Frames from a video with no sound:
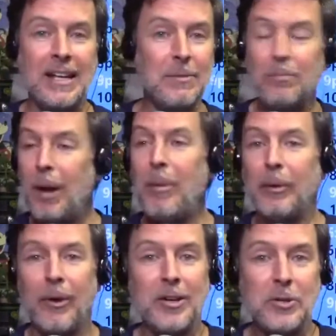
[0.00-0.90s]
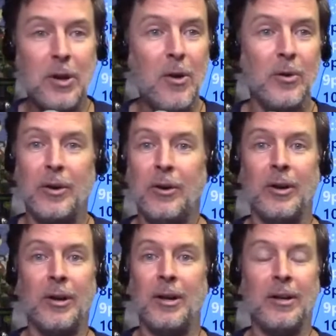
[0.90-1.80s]
It's probably retro or
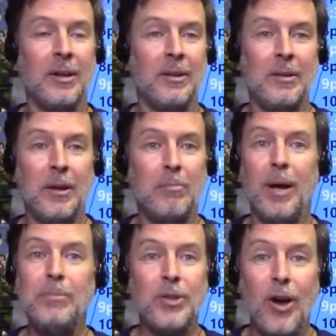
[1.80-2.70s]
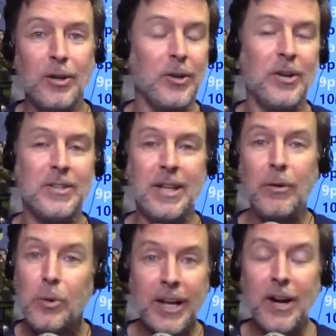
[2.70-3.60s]
a pub talk or so.
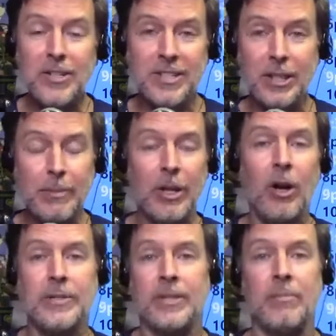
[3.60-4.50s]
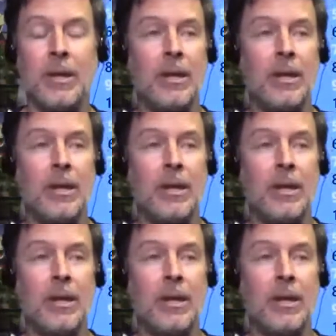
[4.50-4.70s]
Who cares? It's going to be awesome.